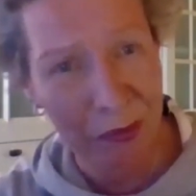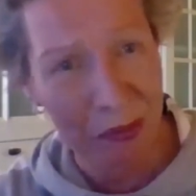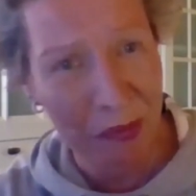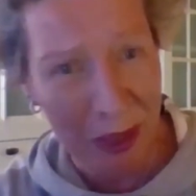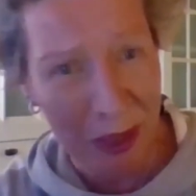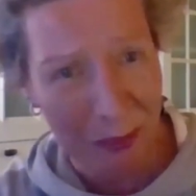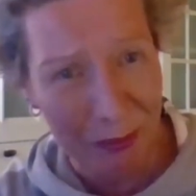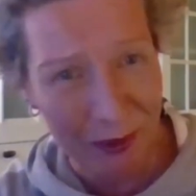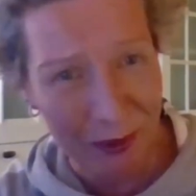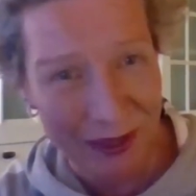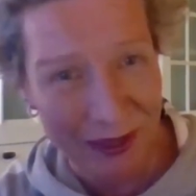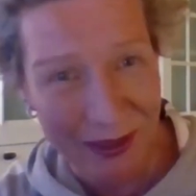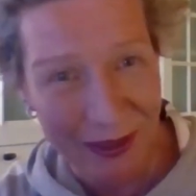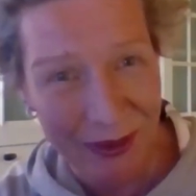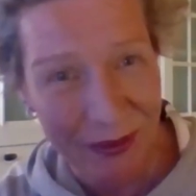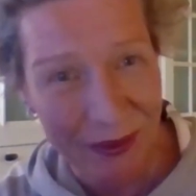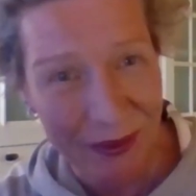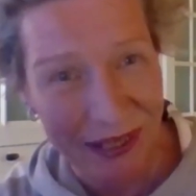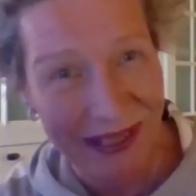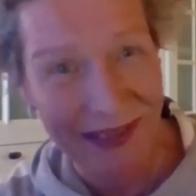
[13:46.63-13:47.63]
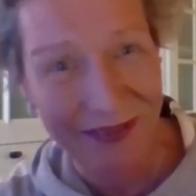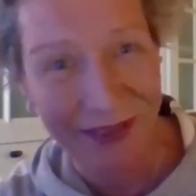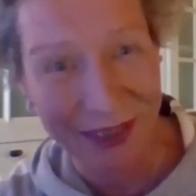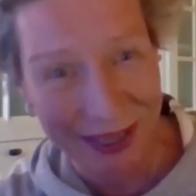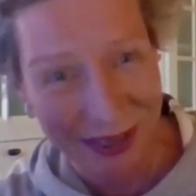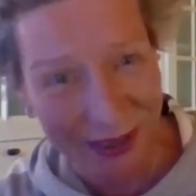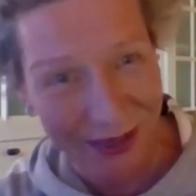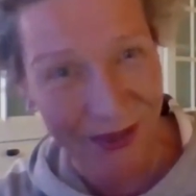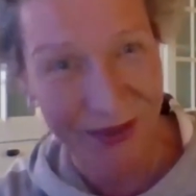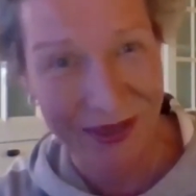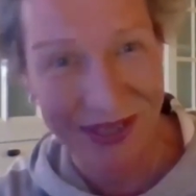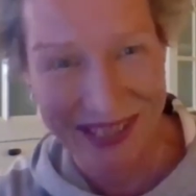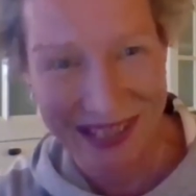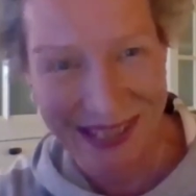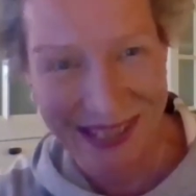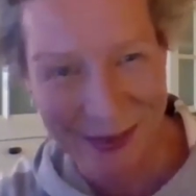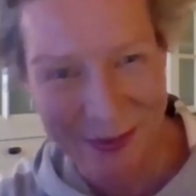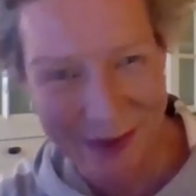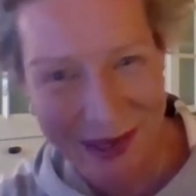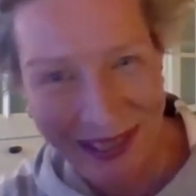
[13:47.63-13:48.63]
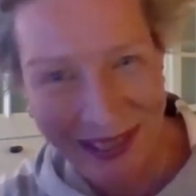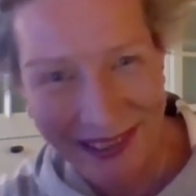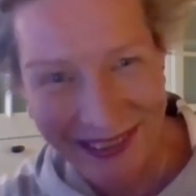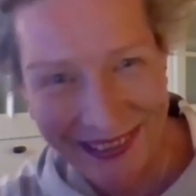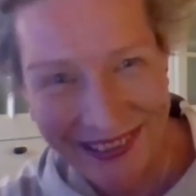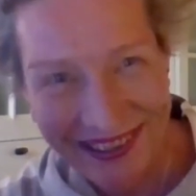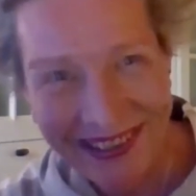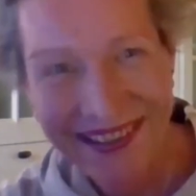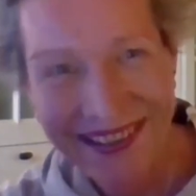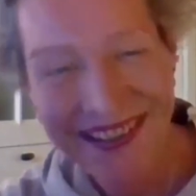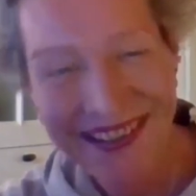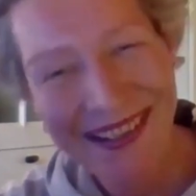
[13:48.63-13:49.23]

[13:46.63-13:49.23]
people in the creative industries as well. Mm-hmm.